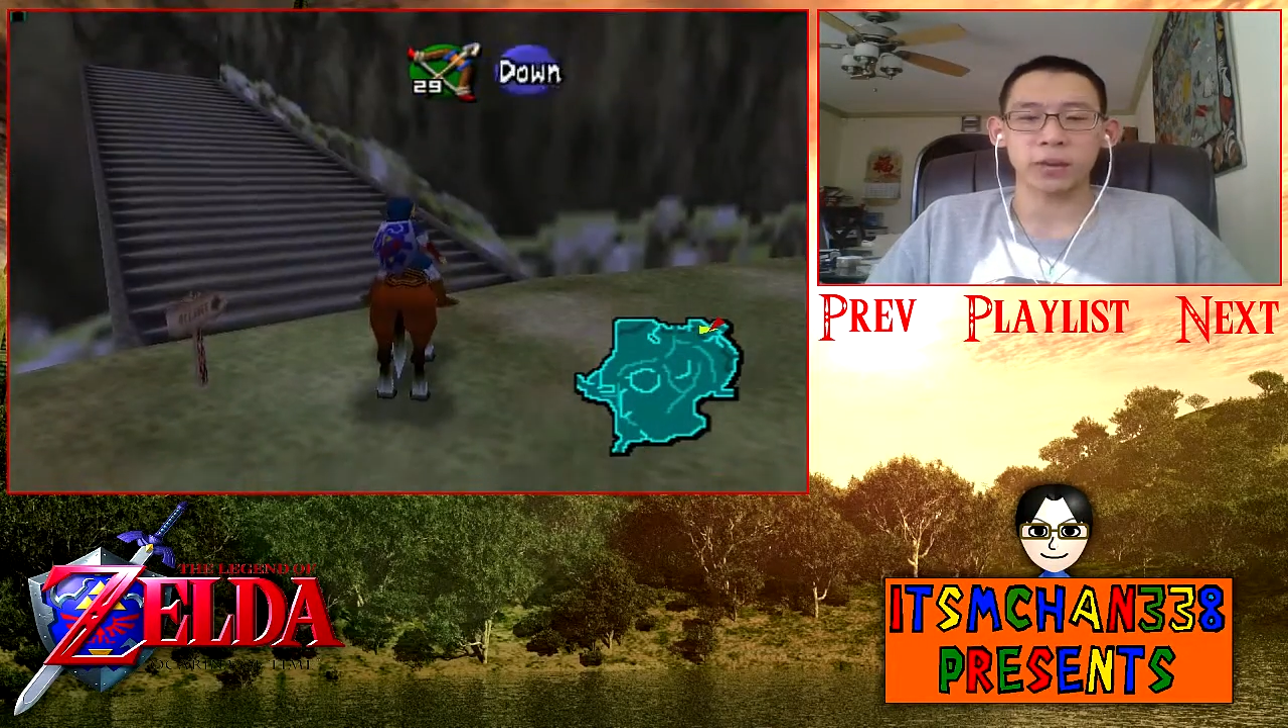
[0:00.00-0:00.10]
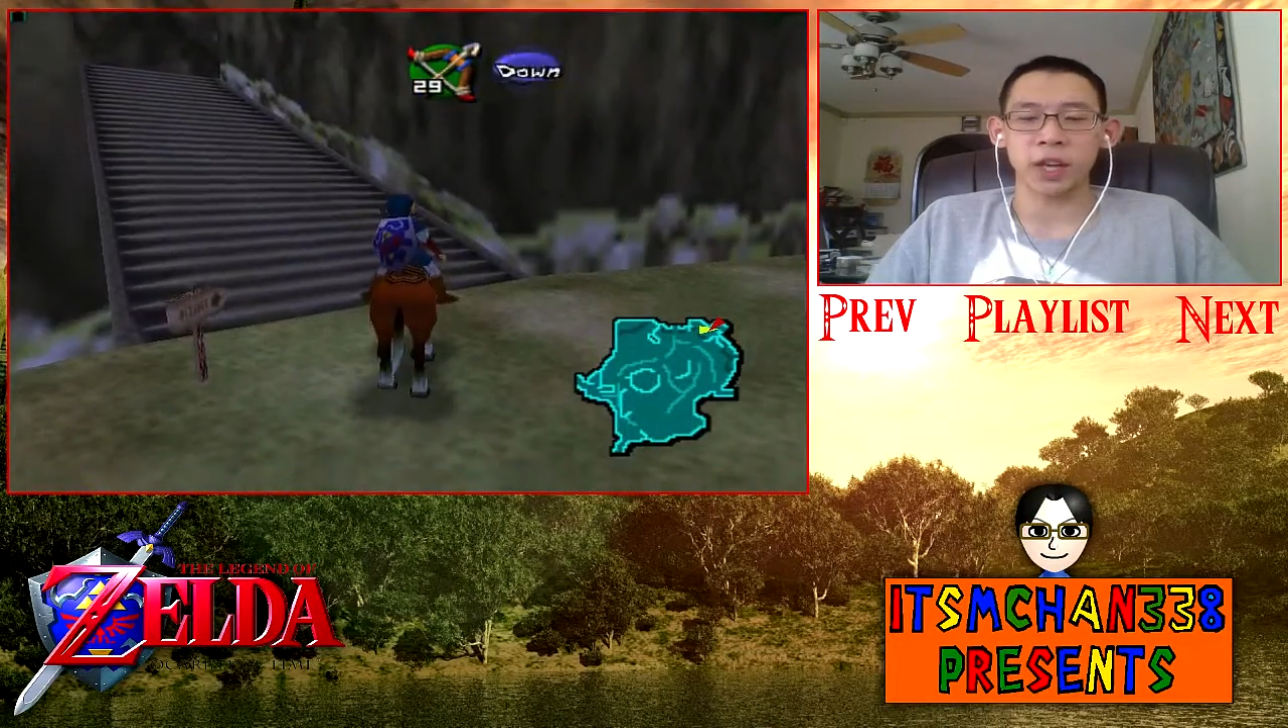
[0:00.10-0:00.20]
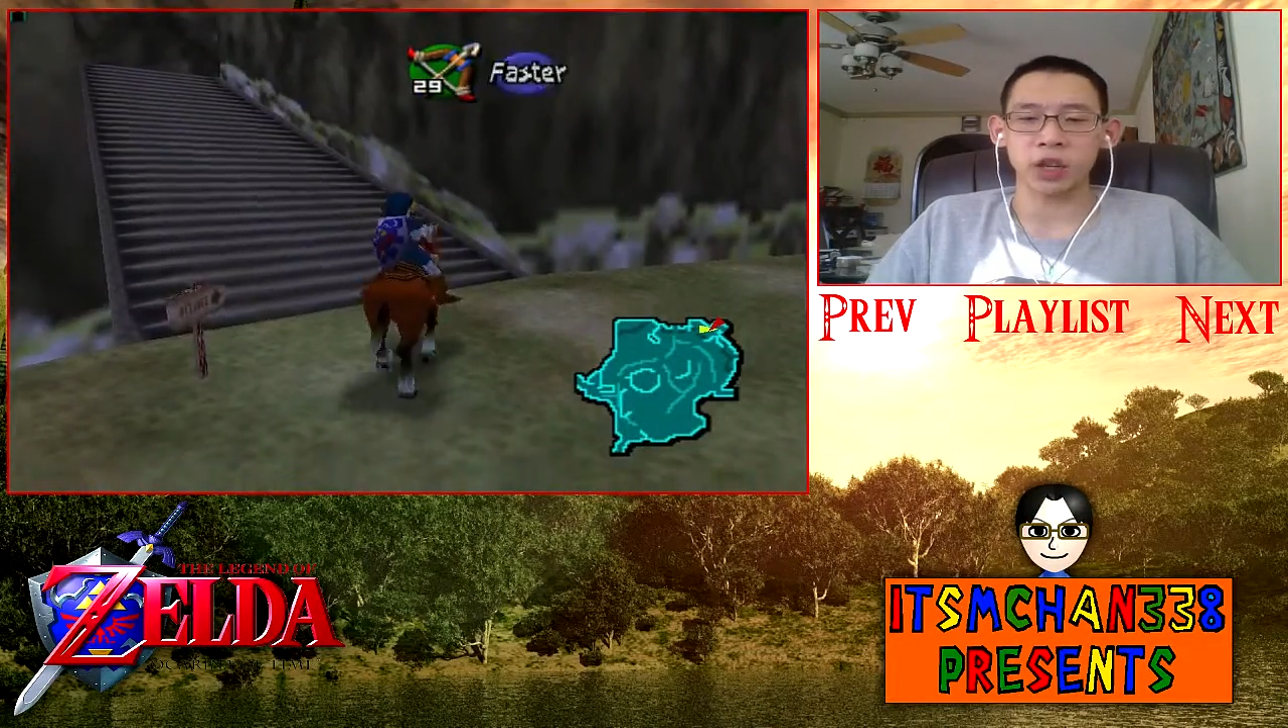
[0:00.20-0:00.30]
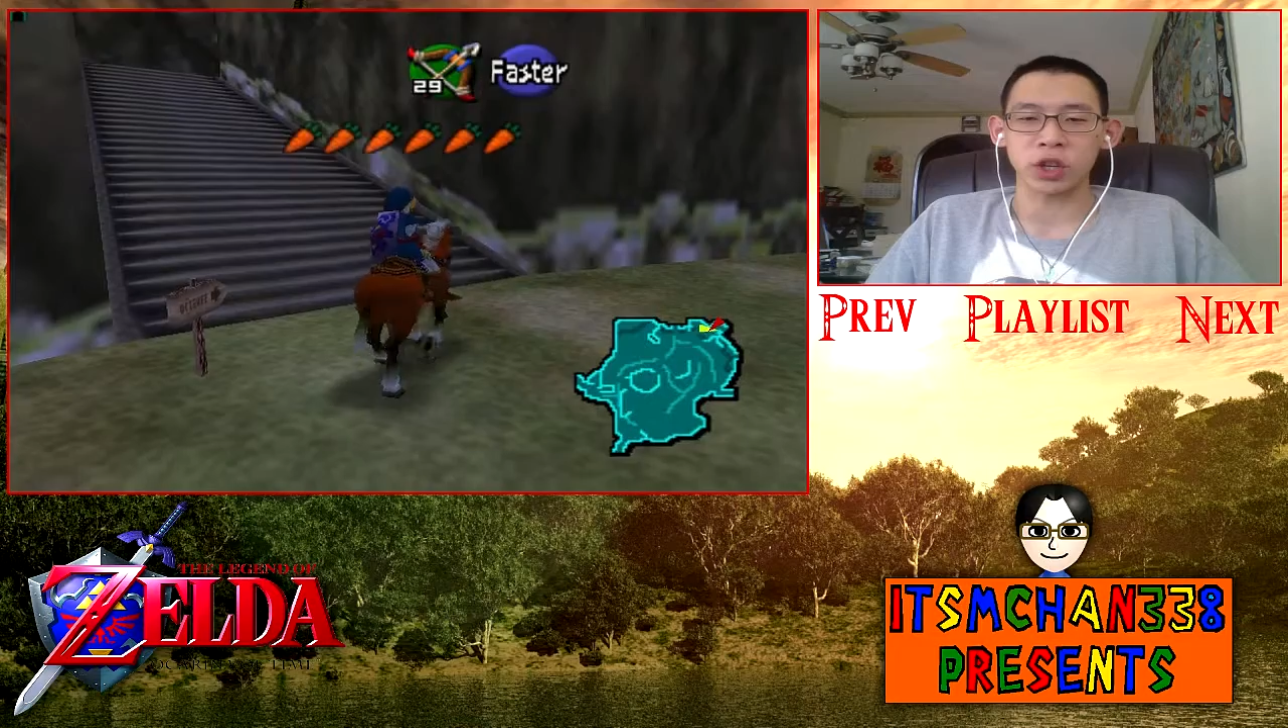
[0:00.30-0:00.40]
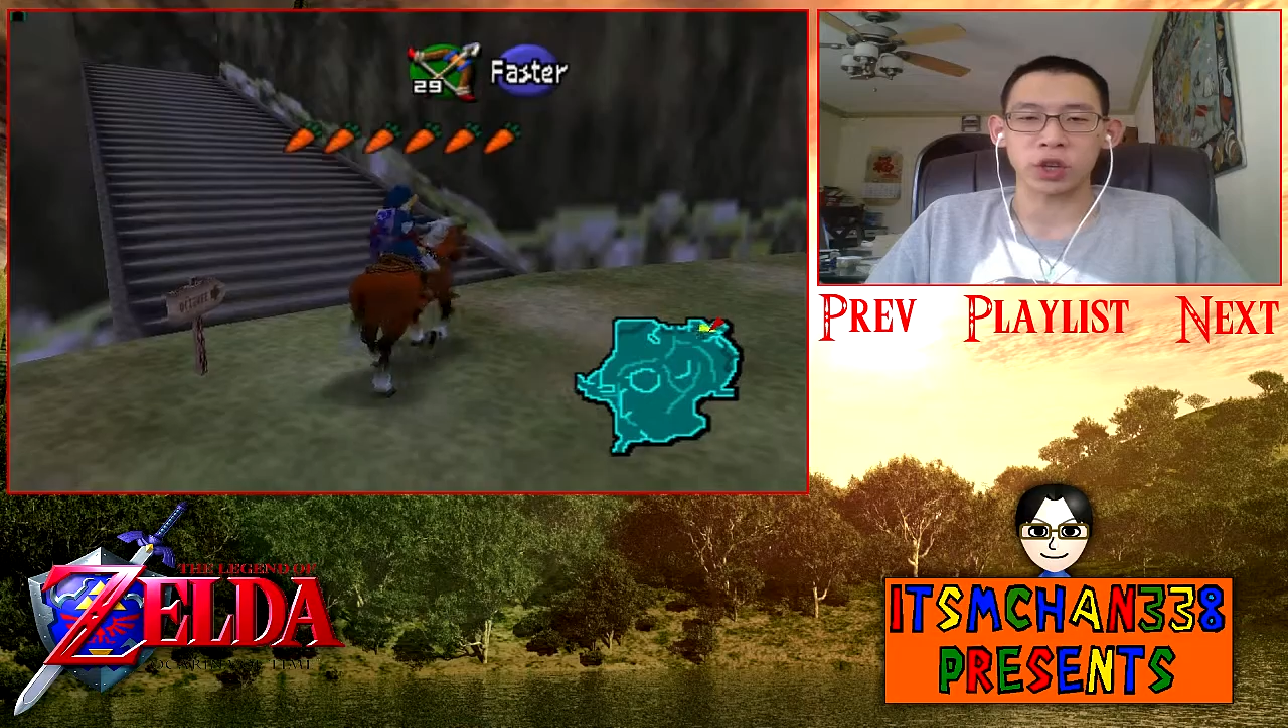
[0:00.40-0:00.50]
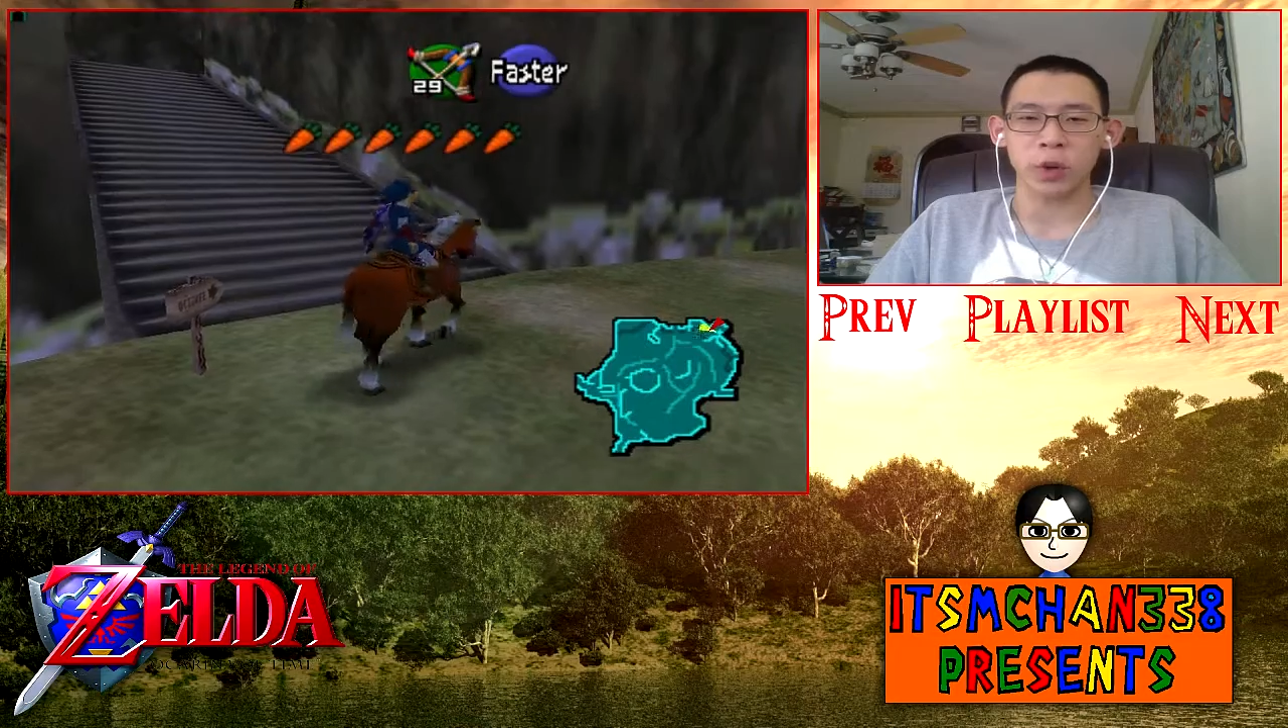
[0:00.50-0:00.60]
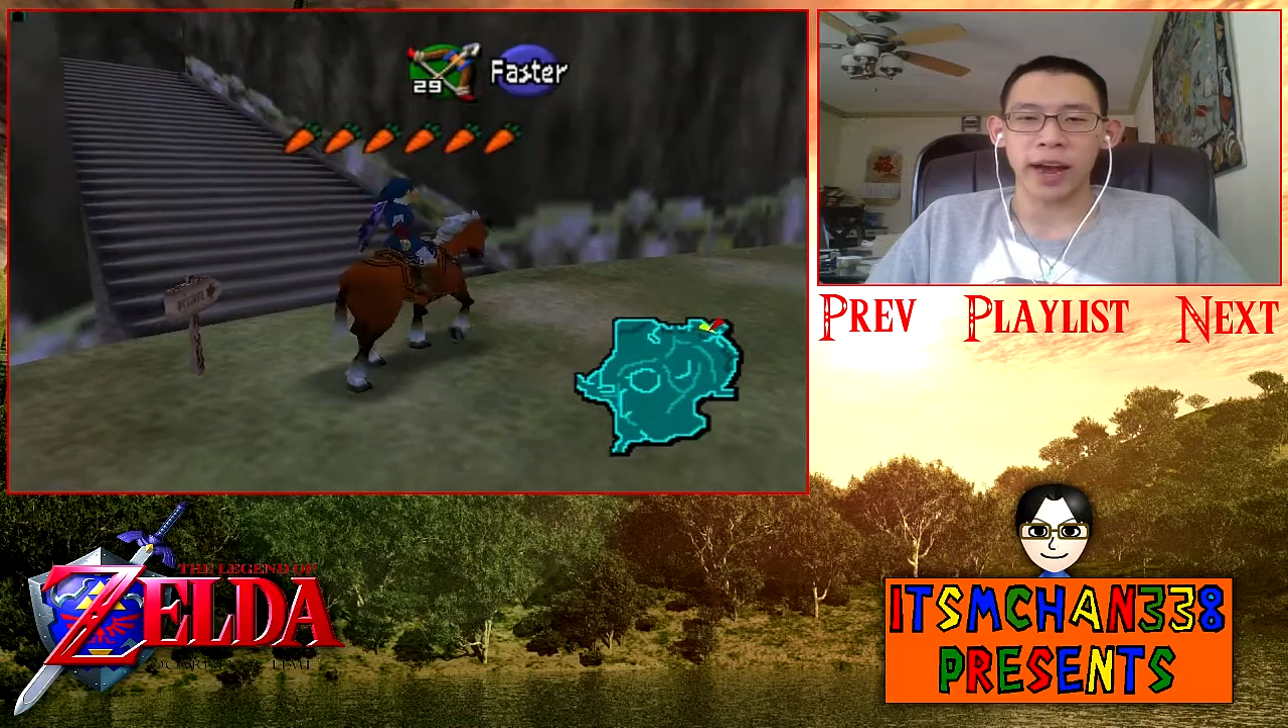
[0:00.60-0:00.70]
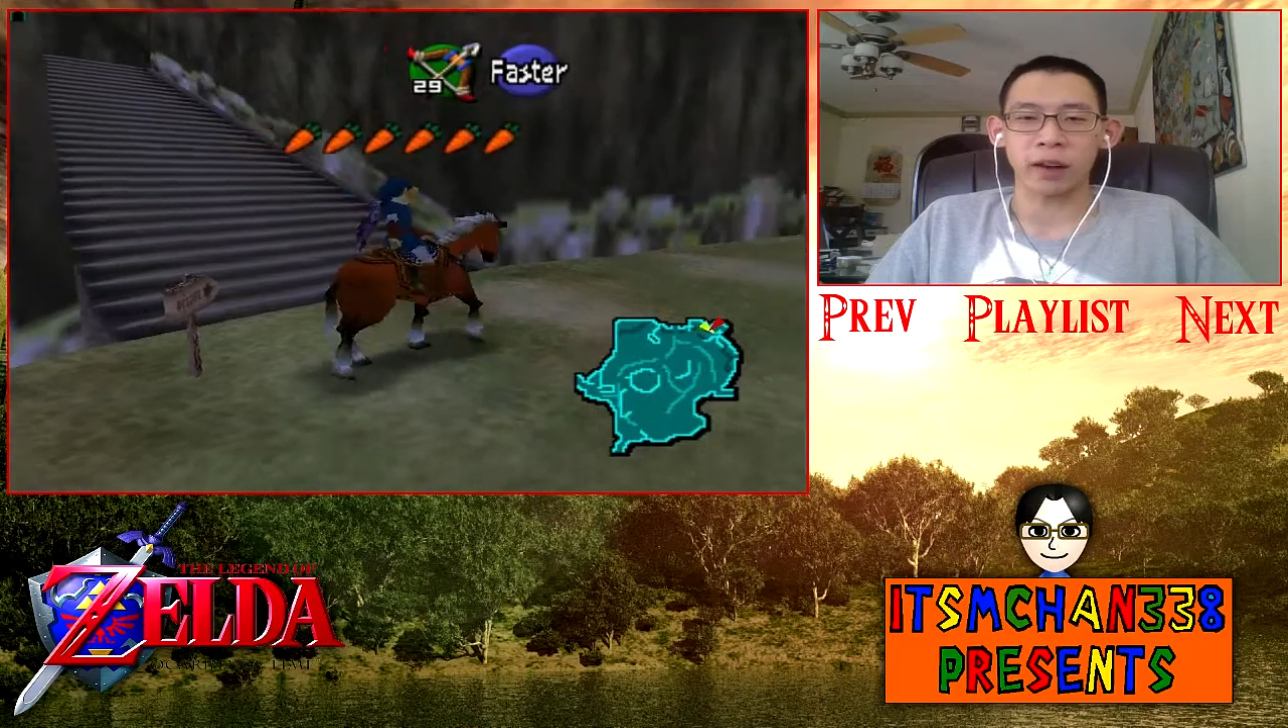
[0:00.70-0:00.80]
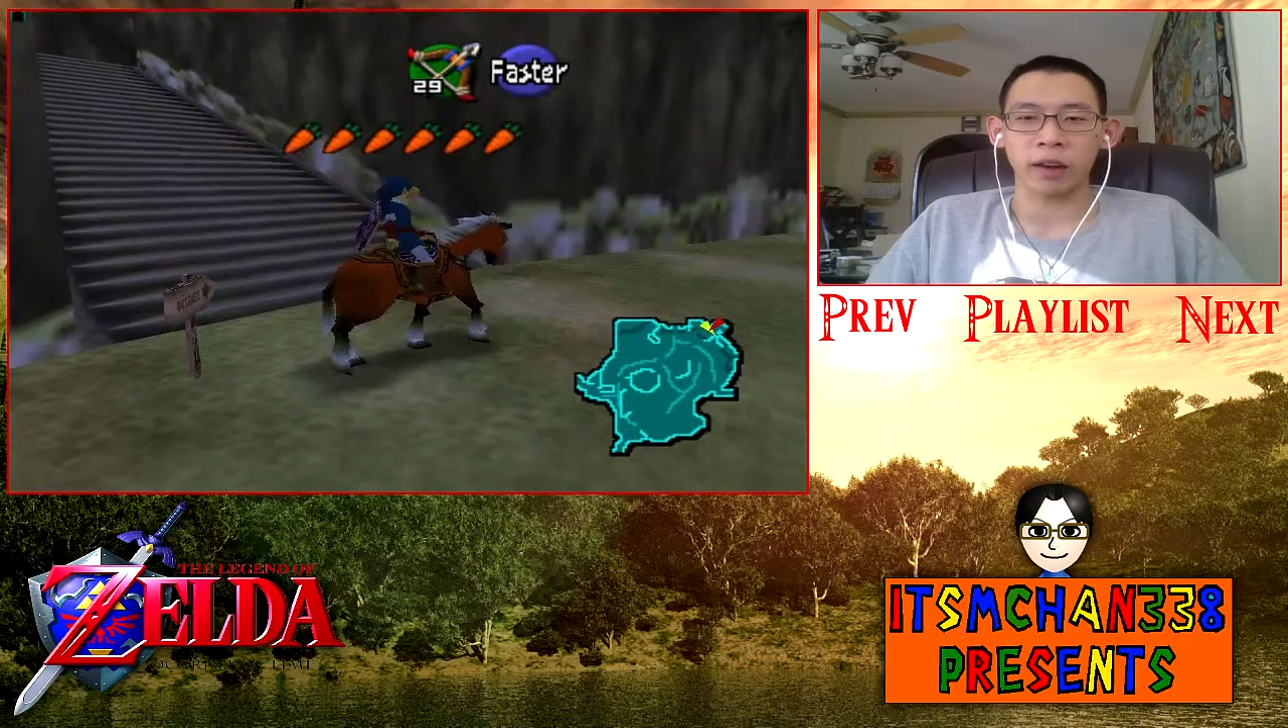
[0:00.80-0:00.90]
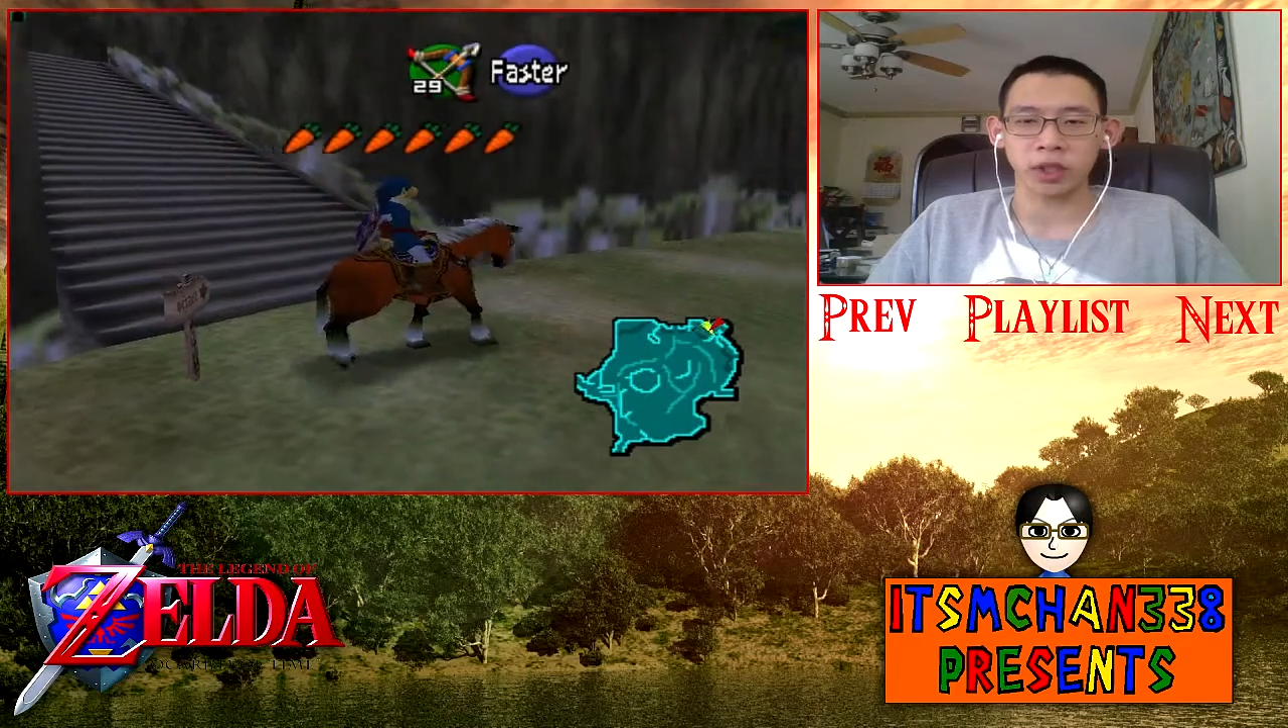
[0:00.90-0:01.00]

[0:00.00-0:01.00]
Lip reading: then you don't have